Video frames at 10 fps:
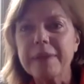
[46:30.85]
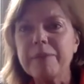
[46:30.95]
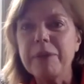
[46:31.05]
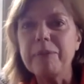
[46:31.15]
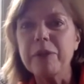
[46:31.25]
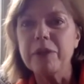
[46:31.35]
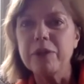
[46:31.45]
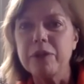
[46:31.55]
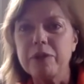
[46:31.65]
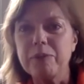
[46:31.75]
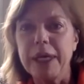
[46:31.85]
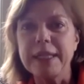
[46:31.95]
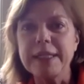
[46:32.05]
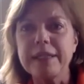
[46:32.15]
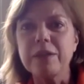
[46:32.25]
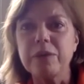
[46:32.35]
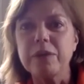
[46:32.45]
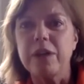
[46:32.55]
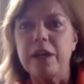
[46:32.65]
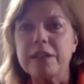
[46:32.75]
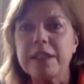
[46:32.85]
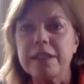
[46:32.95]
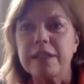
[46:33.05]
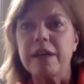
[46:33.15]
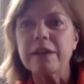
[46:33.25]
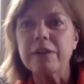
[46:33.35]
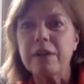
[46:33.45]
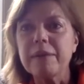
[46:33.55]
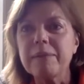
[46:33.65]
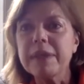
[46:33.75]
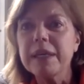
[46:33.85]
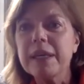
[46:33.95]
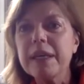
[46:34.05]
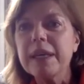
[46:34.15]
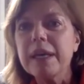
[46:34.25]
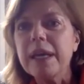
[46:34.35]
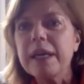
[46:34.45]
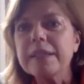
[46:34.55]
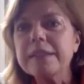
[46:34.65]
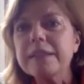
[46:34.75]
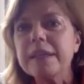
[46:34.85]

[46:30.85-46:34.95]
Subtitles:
People who you painted who aren't here, Akram and